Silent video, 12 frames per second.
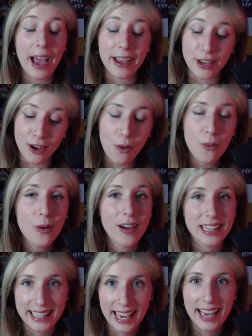and go
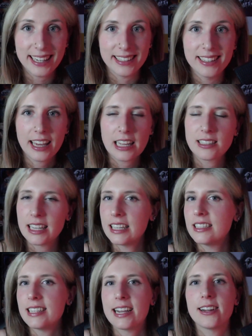again. It's
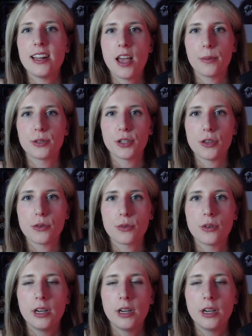entirely up to you.